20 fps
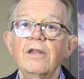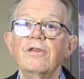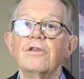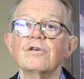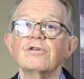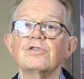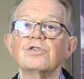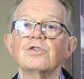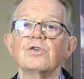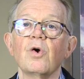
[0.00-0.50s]

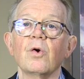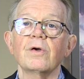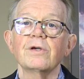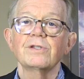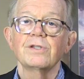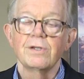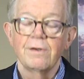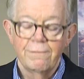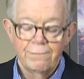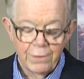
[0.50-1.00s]
the
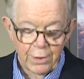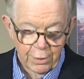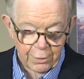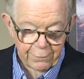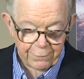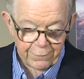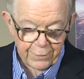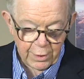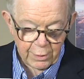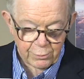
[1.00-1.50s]
source of
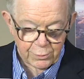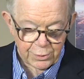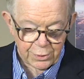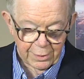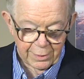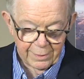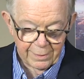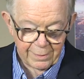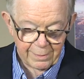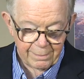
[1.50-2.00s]
your
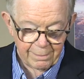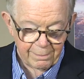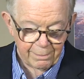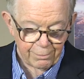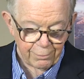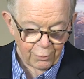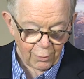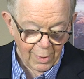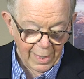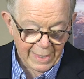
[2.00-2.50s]
future.
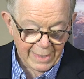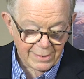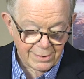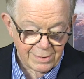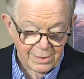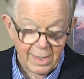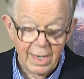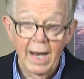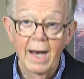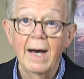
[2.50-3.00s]

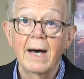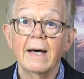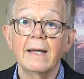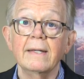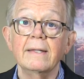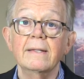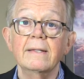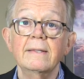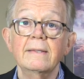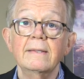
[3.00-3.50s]
Praise
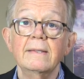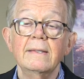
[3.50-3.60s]
God.